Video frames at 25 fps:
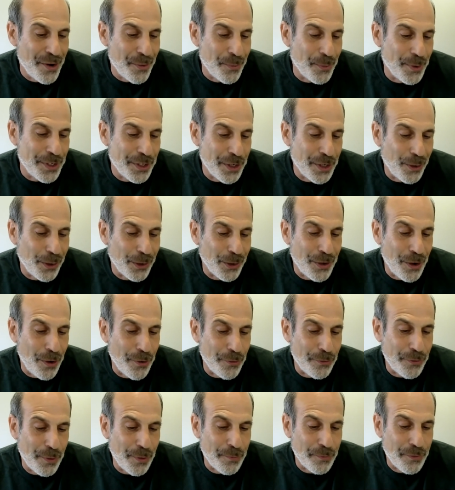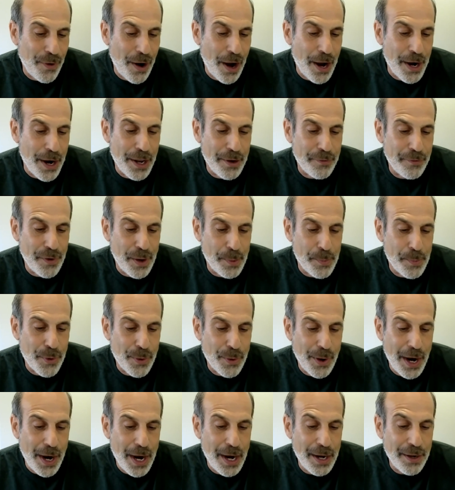window will go from Friday,
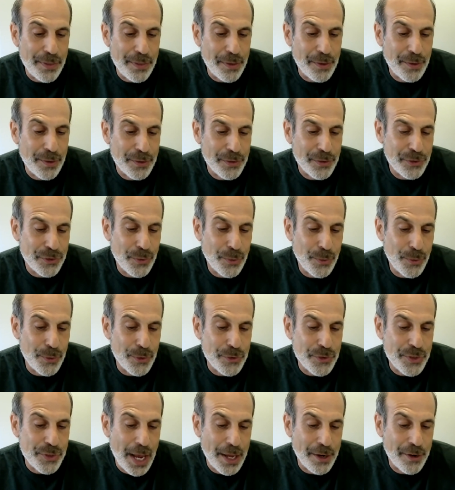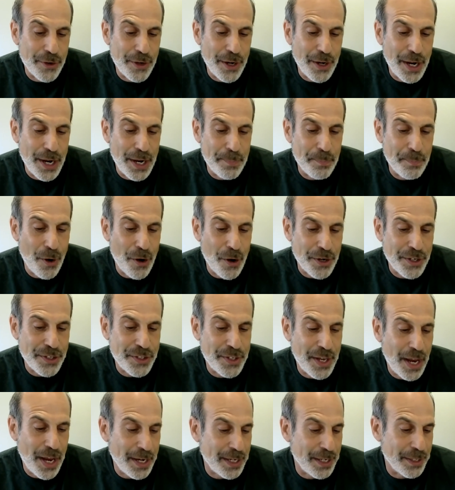February 8th through Saturday, March
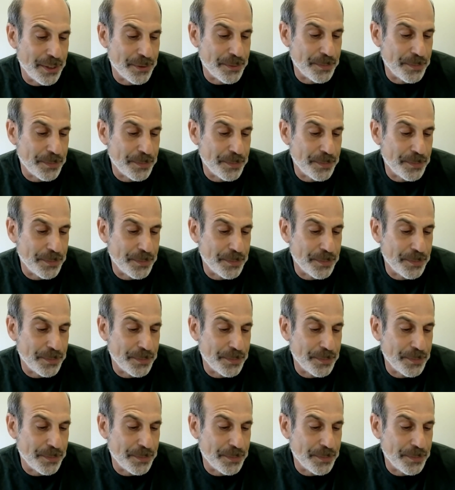2nd.